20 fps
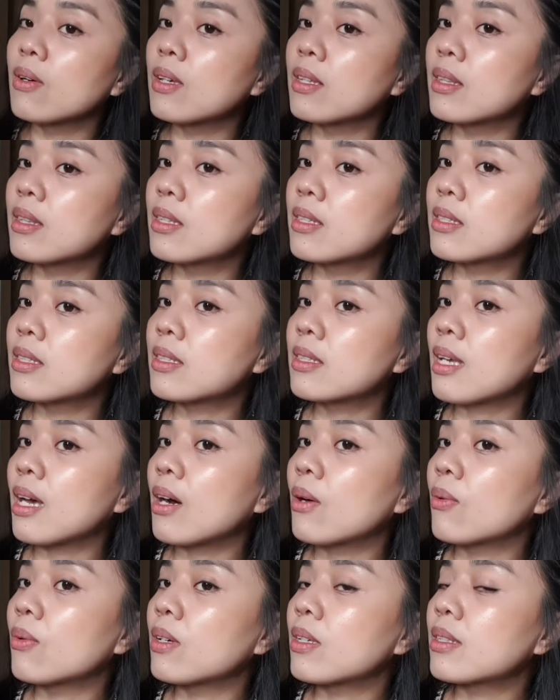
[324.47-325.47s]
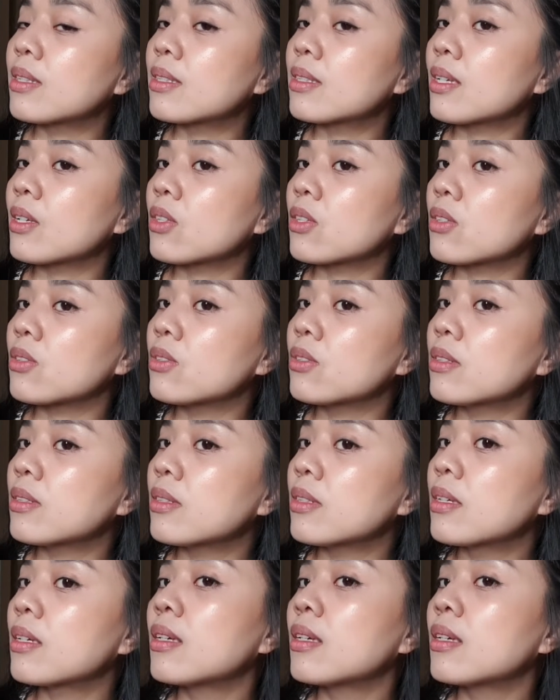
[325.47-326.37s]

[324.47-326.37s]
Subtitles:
and this is how it settled.